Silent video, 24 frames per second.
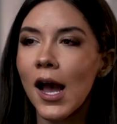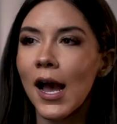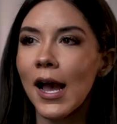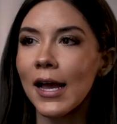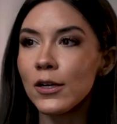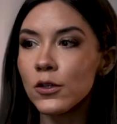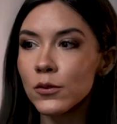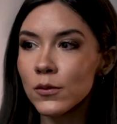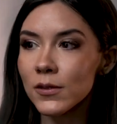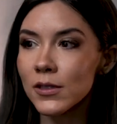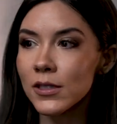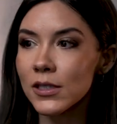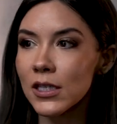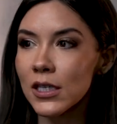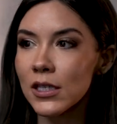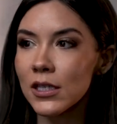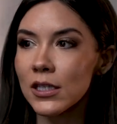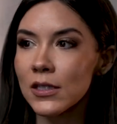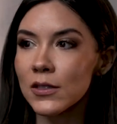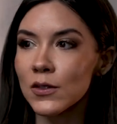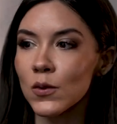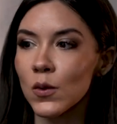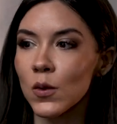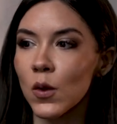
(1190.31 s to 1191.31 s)
I don't see
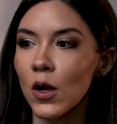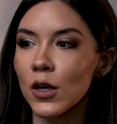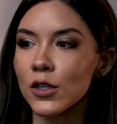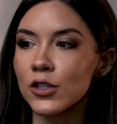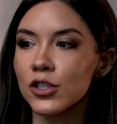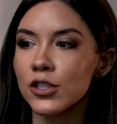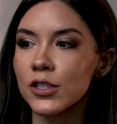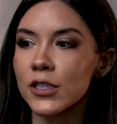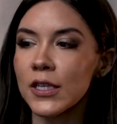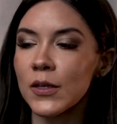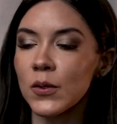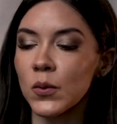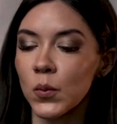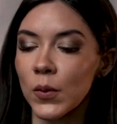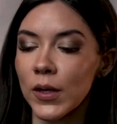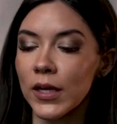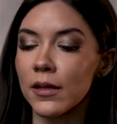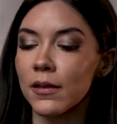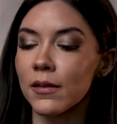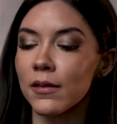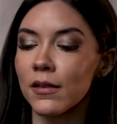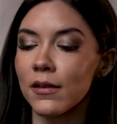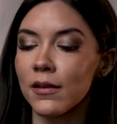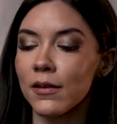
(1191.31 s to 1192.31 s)
this largely
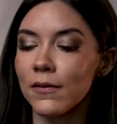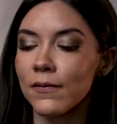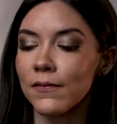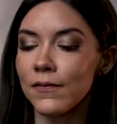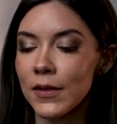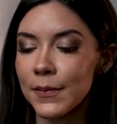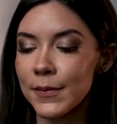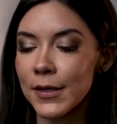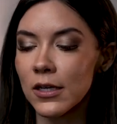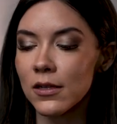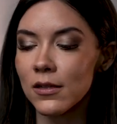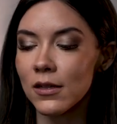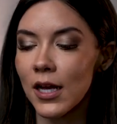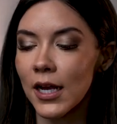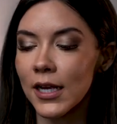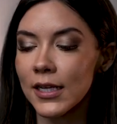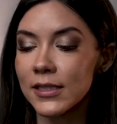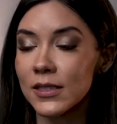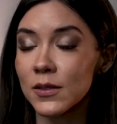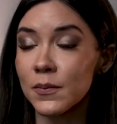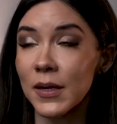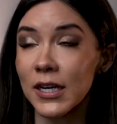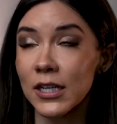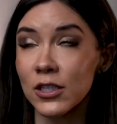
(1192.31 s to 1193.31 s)
with female
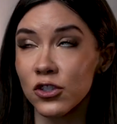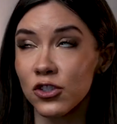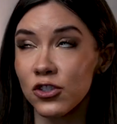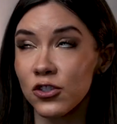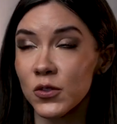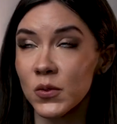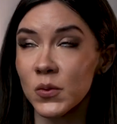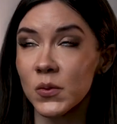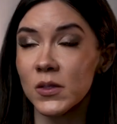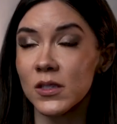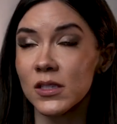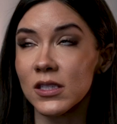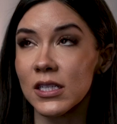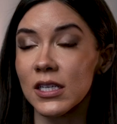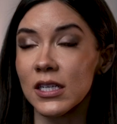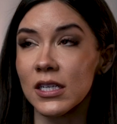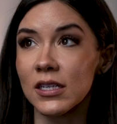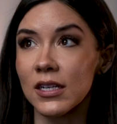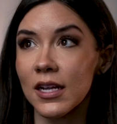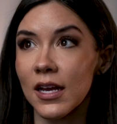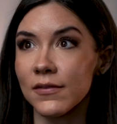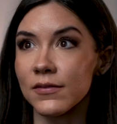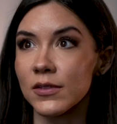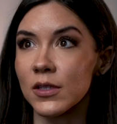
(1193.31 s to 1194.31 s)
clients, but I do see
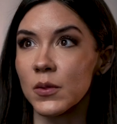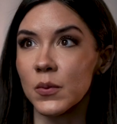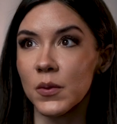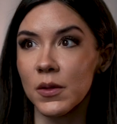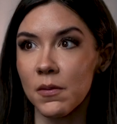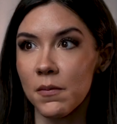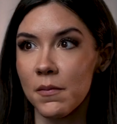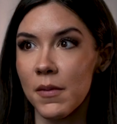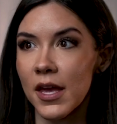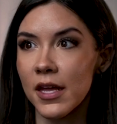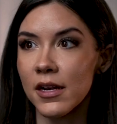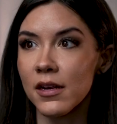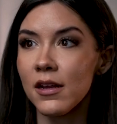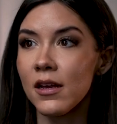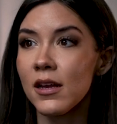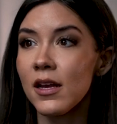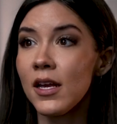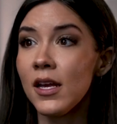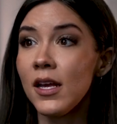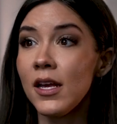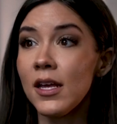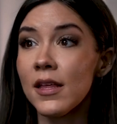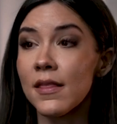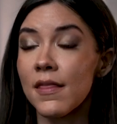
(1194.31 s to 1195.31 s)
it heavily with men,
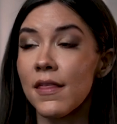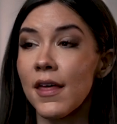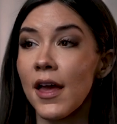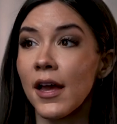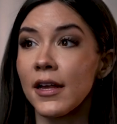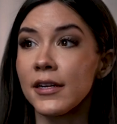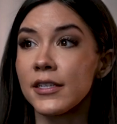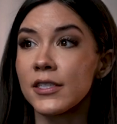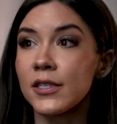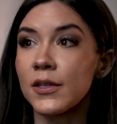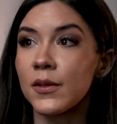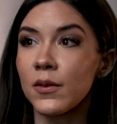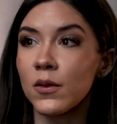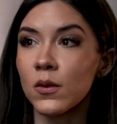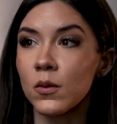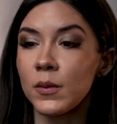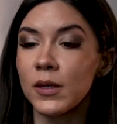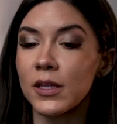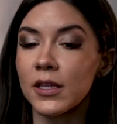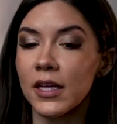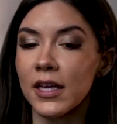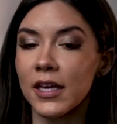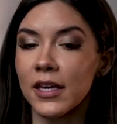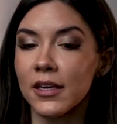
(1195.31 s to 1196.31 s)
that they'll
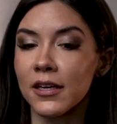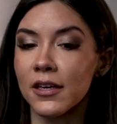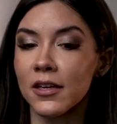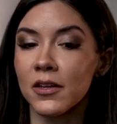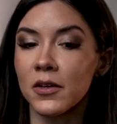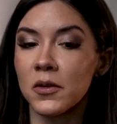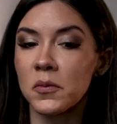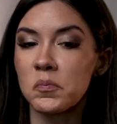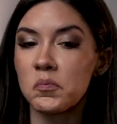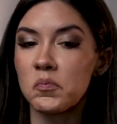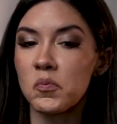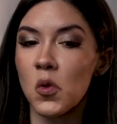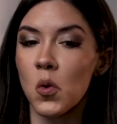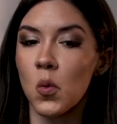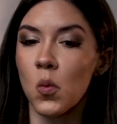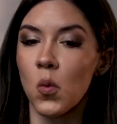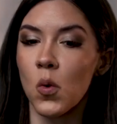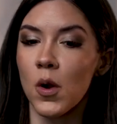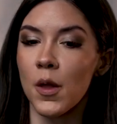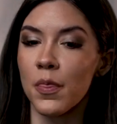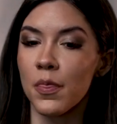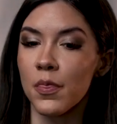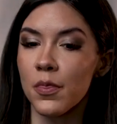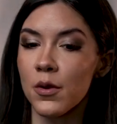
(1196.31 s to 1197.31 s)
be like
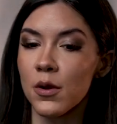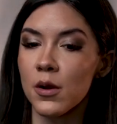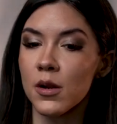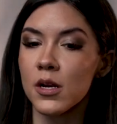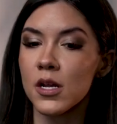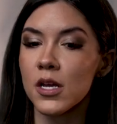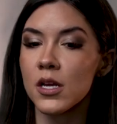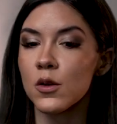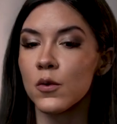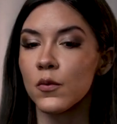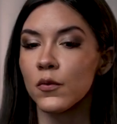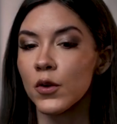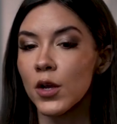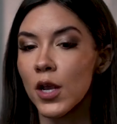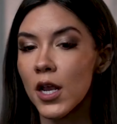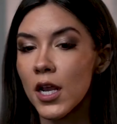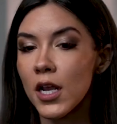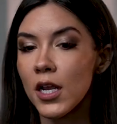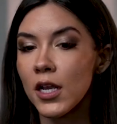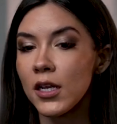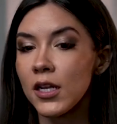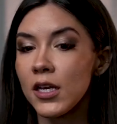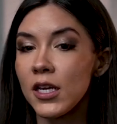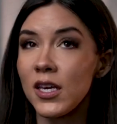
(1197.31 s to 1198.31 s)
130 over
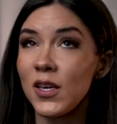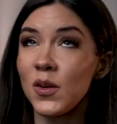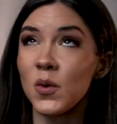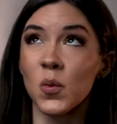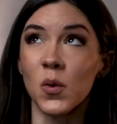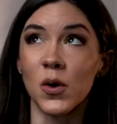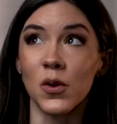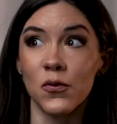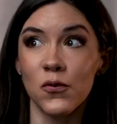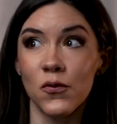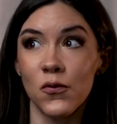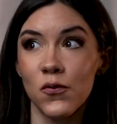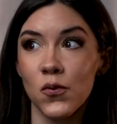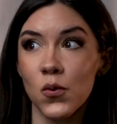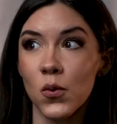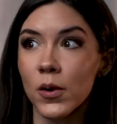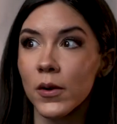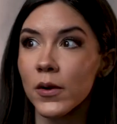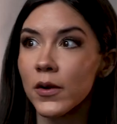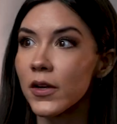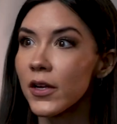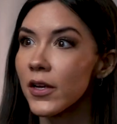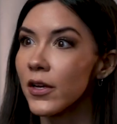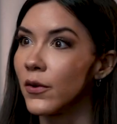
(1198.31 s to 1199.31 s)
80,
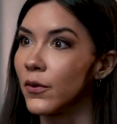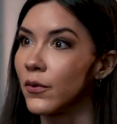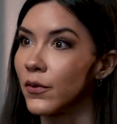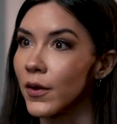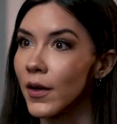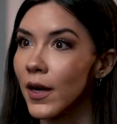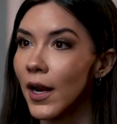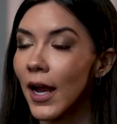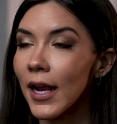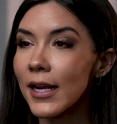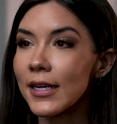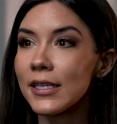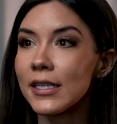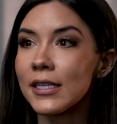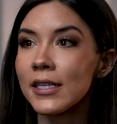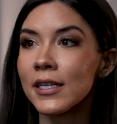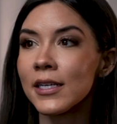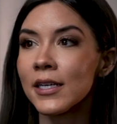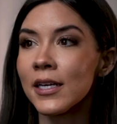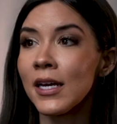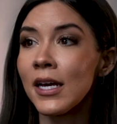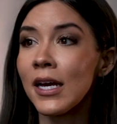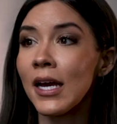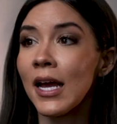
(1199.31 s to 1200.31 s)
140 over
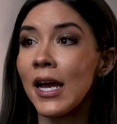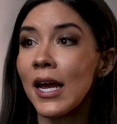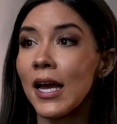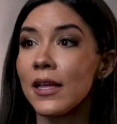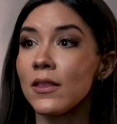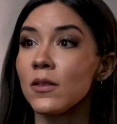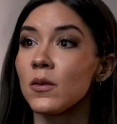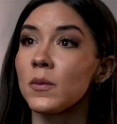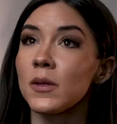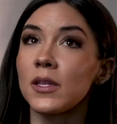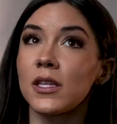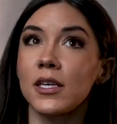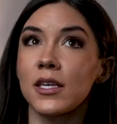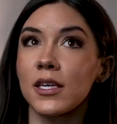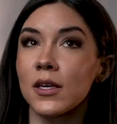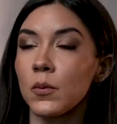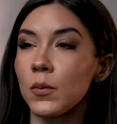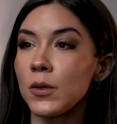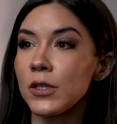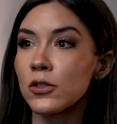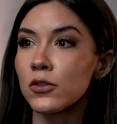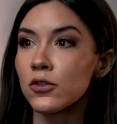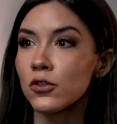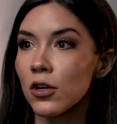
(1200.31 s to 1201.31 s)
90, and they'll be like, can
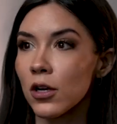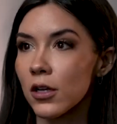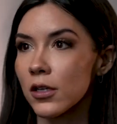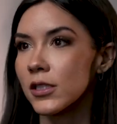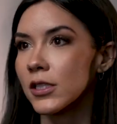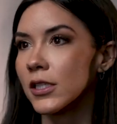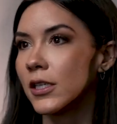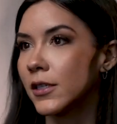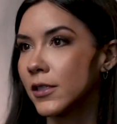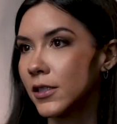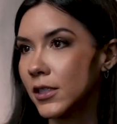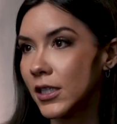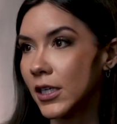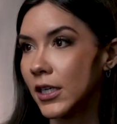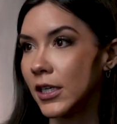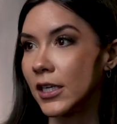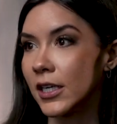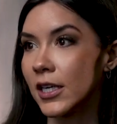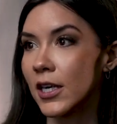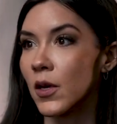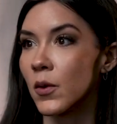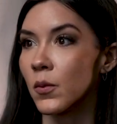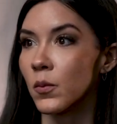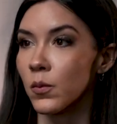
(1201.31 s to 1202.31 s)
we start TRT?
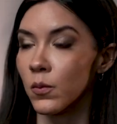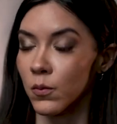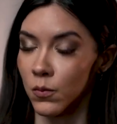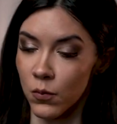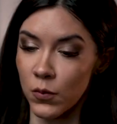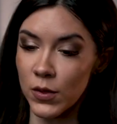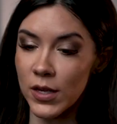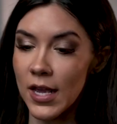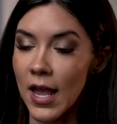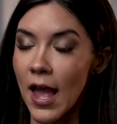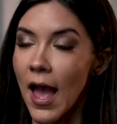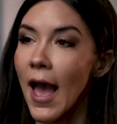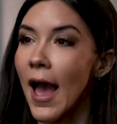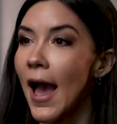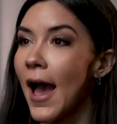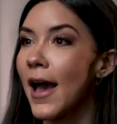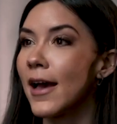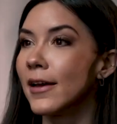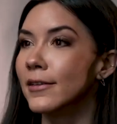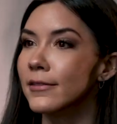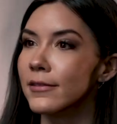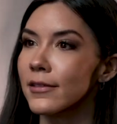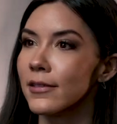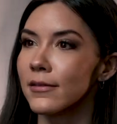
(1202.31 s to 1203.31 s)
Can we
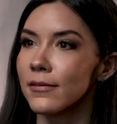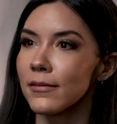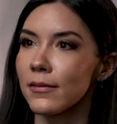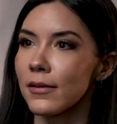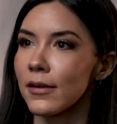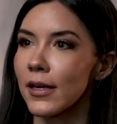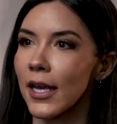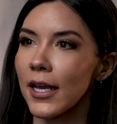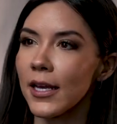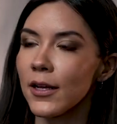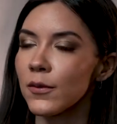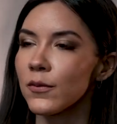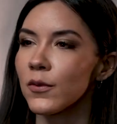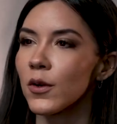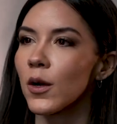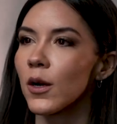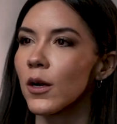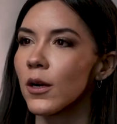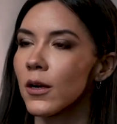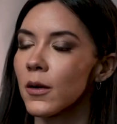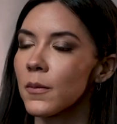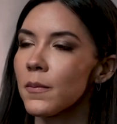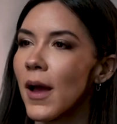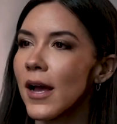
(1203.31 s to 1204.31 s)
add
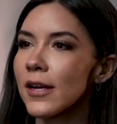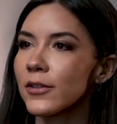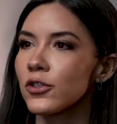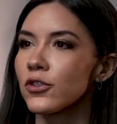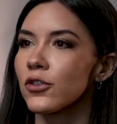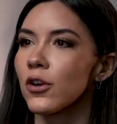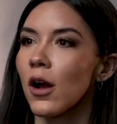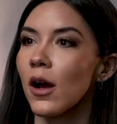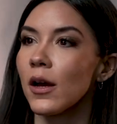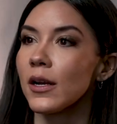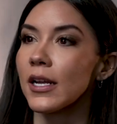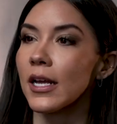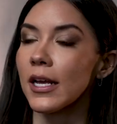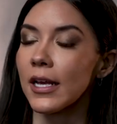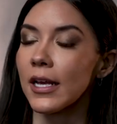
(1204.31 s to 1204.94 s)
Anavar or Mastron